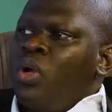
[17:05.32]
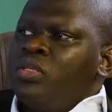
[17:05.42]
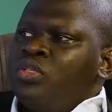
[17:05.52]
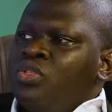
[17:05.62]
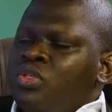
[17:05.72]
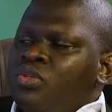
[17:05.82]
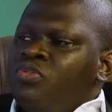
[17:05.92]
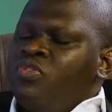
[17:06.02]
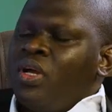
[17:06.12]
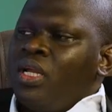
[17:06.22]
When did you
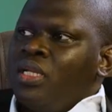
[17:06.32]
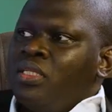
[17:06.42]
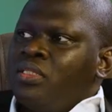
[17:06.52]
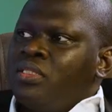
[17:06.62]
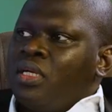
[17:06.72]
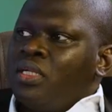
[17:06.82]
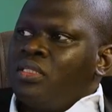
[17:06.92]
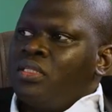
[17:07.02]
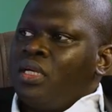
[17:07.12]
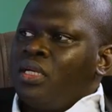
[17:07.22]
finally
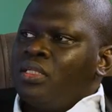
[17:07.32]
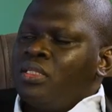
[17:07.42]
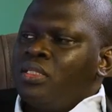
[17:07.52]
start hearing?